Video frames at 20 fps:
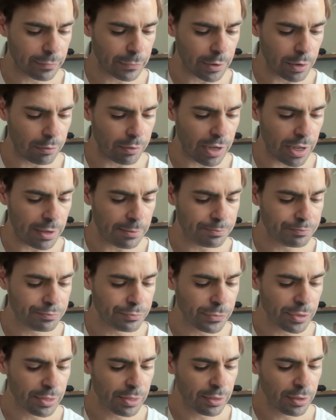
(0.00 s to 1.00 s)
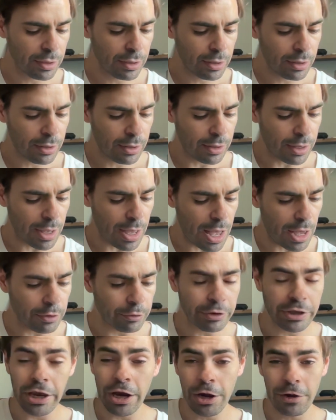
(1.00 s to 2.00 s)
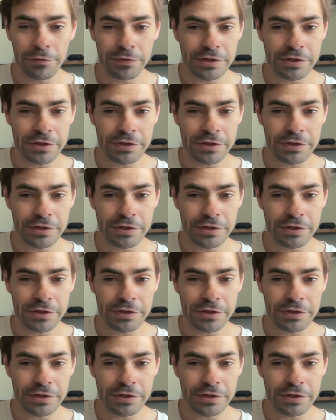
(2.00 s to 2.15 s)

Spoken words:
Okay? I don't care if